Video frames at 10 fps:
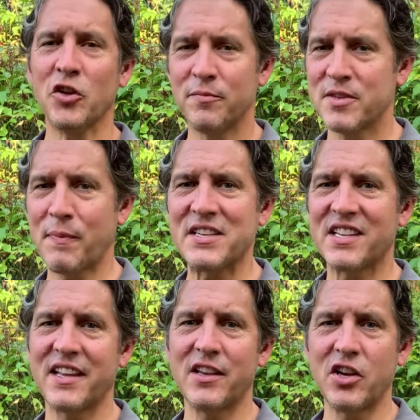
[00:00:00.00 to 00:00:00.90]
Just
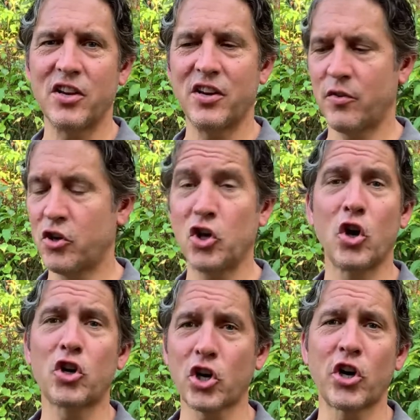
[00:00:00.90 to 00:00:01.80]
basically, your
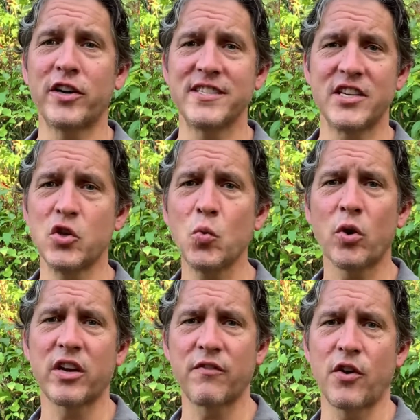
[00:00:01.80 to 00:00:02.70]
currency, you
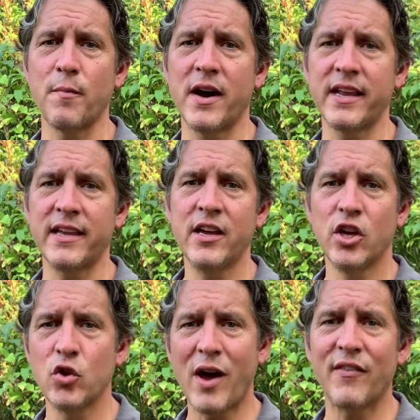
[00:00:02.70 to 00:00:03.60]
working for money.
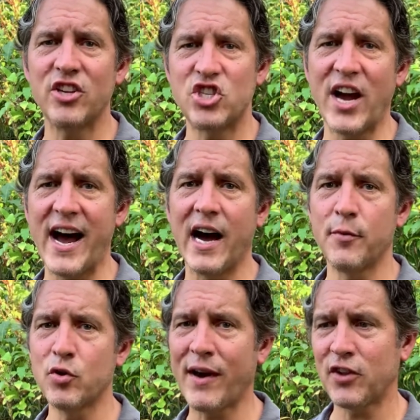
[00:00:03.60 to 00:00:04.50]
You have a job.
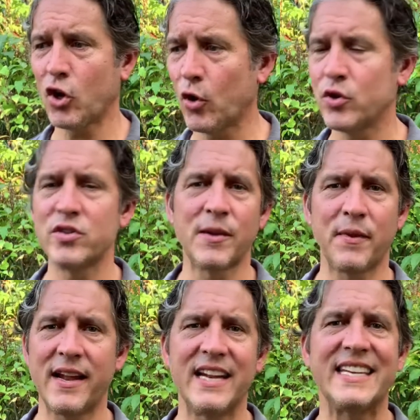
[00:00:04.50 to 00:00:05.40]
You have to go do something
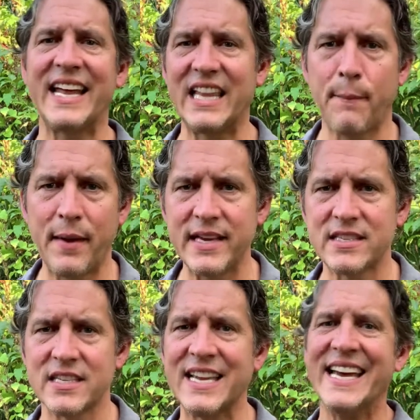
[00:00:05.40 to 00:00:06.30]
on a daily
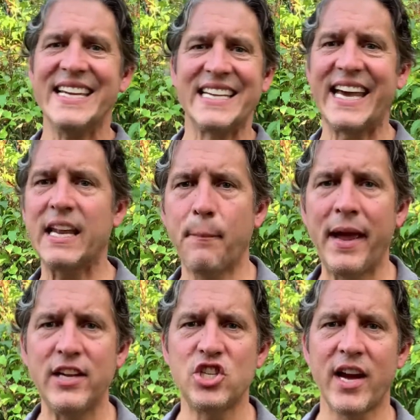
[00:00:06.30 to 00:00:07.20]
basis to get a
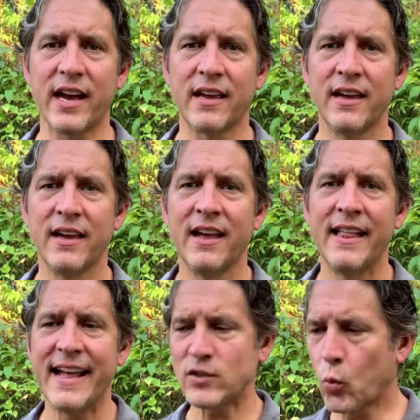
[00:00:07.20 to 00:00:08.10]
paycheck.
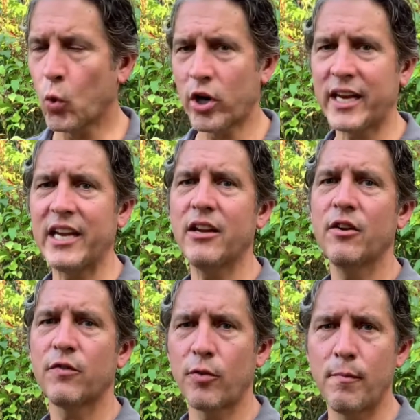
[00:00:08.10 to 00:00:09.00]
That's working
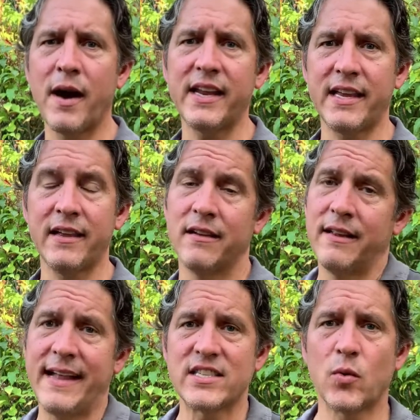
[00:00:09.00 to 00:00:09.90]
for money.
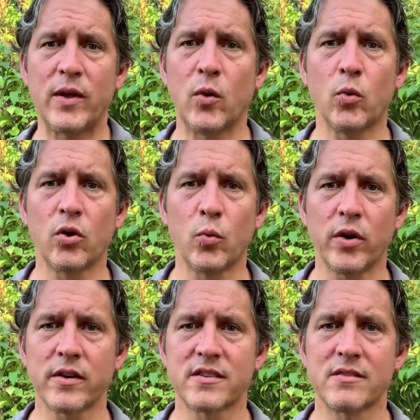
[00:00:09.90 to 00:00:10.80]
That's the way the world
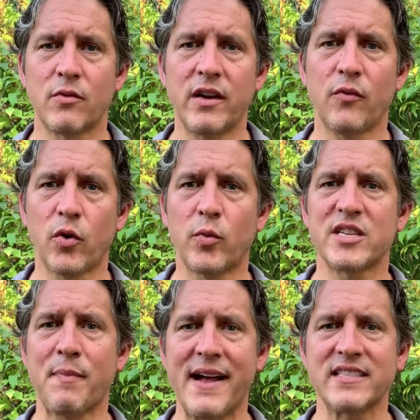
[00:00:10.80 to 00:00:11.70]
works, right? If we're
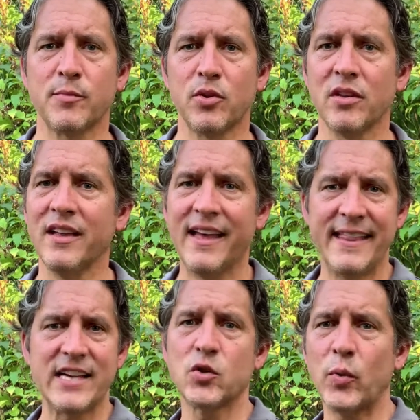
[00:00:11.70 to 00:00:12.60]
responsible,
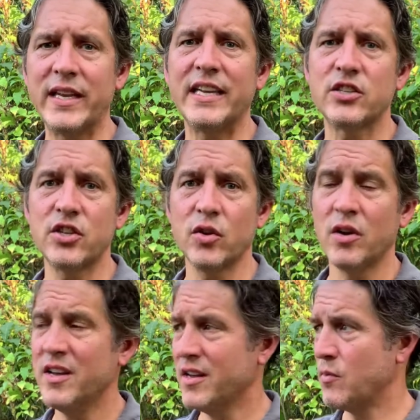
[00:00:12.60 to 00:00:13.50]
that's what we need to do.
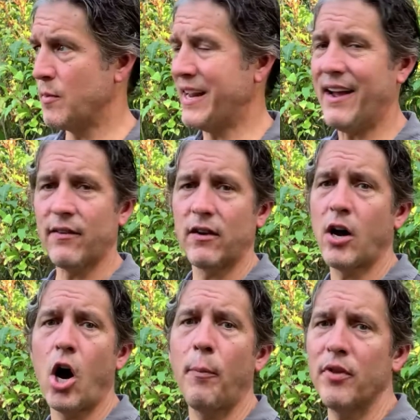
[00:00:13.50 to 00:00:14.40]
We might have a
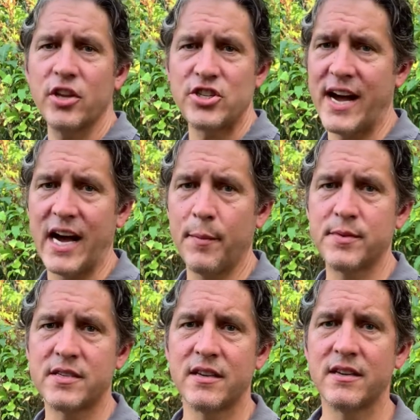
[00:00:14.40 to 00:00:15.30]
couple of
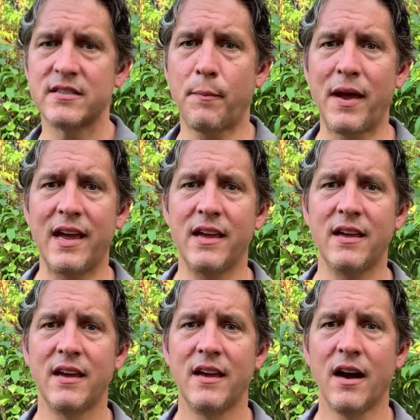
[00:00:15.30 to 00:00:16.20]
jobs to pay
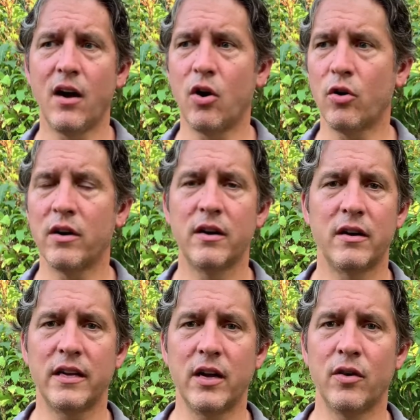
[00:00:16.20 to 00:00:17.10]
for
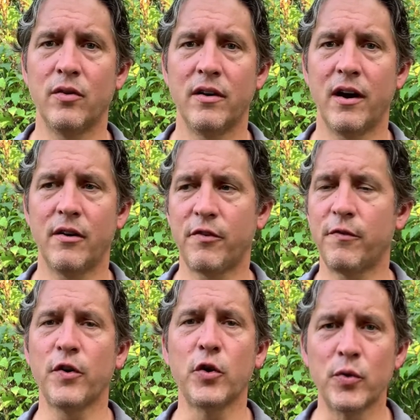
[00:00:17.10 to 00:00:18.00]

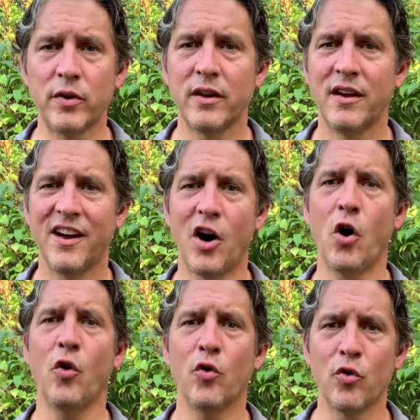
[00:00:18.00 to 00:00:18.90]
food, a
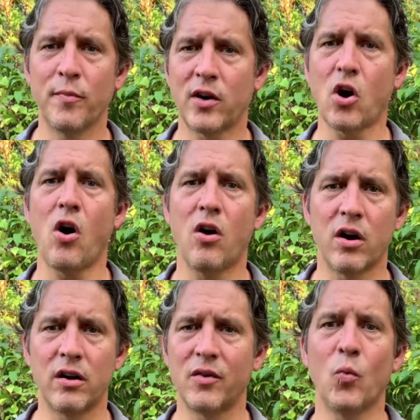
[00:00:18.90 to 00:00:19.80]
home, a
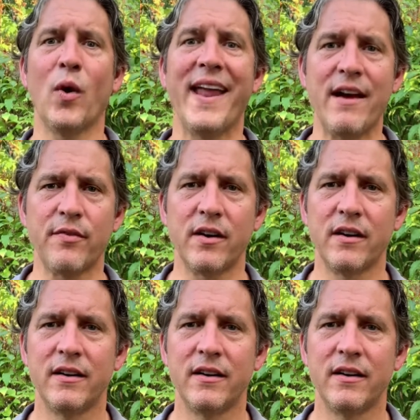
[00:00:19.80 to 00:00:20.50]
car, whatever.